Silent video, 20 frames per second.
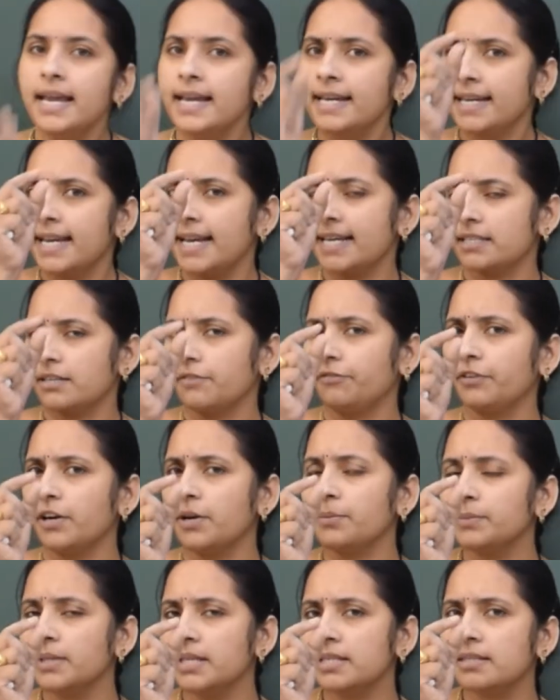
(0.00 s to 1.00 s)
Yes,
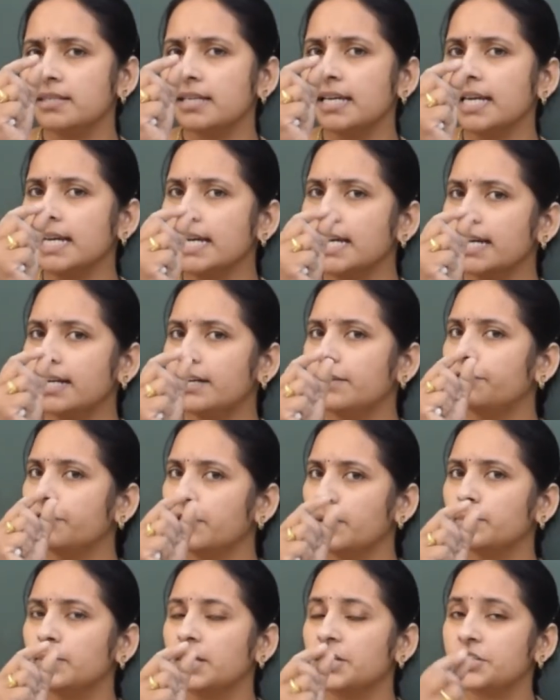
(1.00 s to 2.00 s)
from the seed,
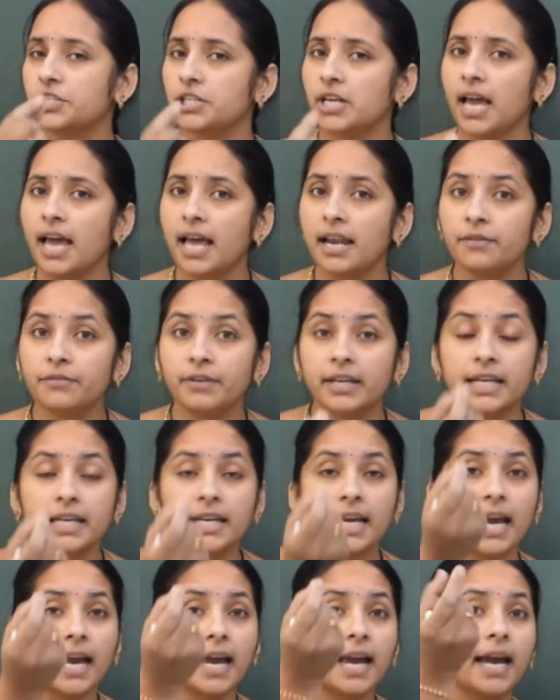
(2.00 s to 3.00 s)
from the shell we
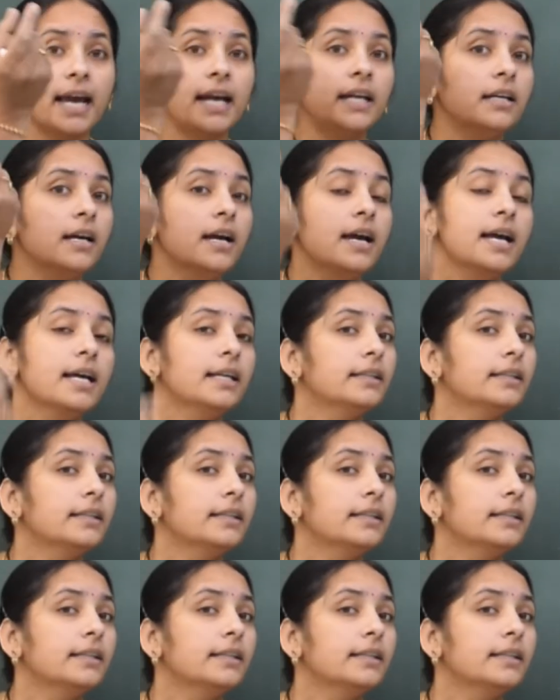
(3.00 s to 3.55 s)
get,